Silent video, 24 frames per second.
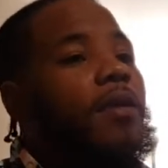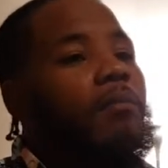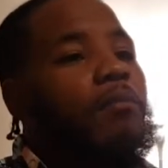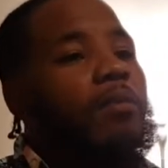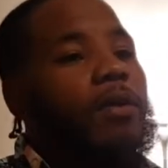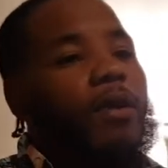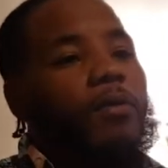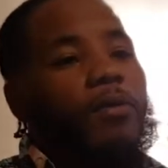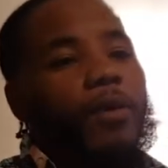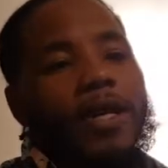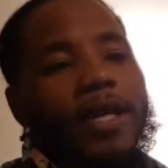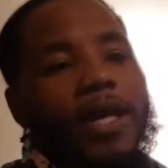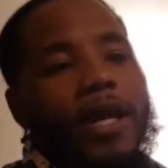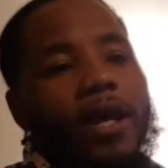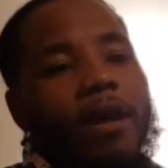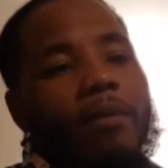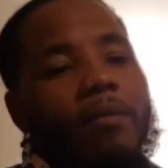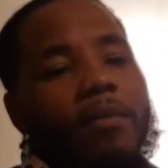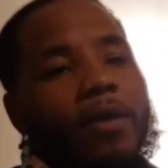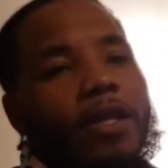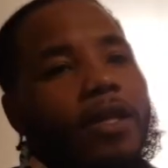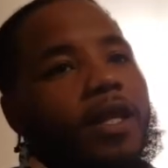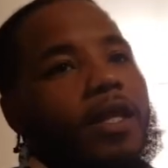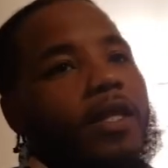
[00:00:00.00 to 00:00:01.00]
But right now
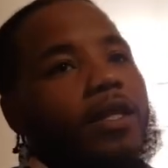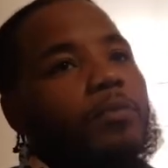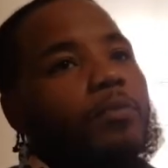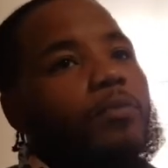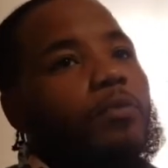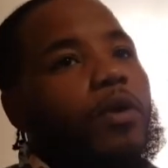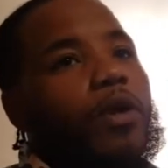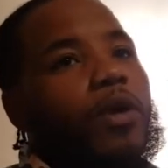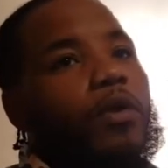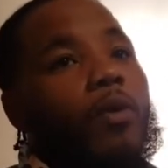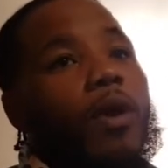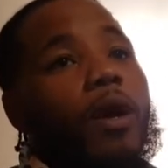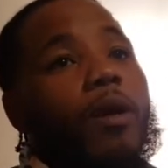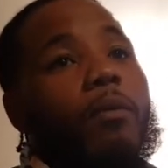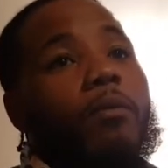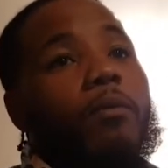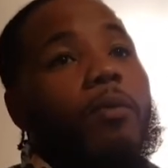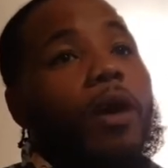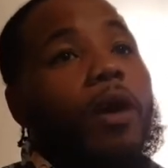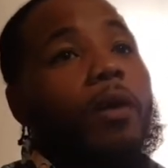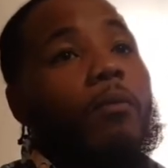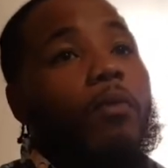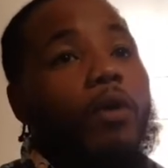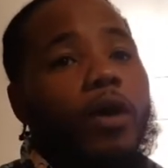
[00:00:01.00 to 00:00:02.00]
I'm at the point where
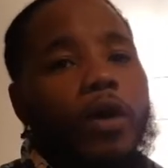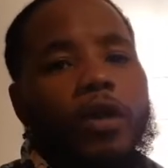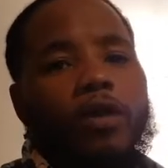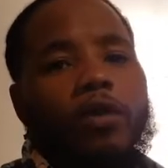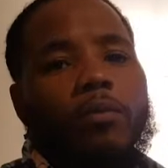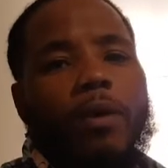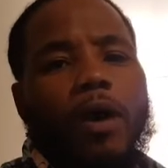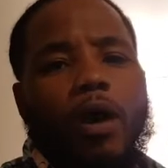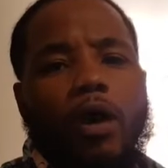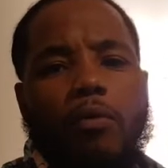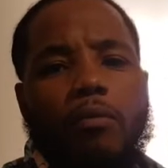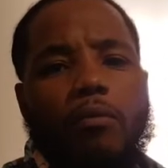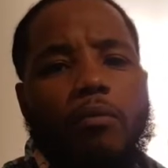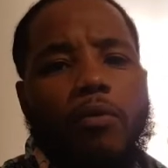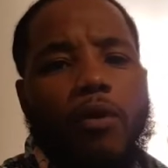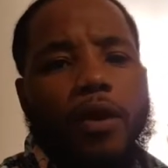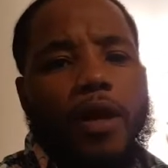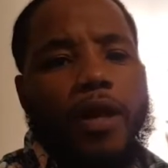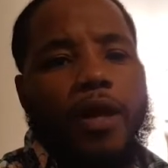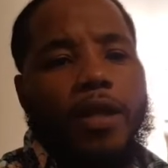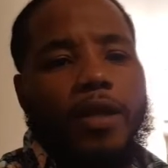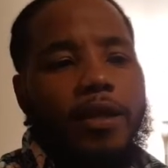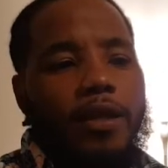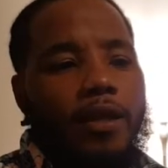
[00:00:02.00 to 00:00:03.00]
I'm working on my own
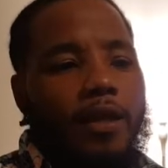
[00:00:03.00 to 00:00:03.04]
brand,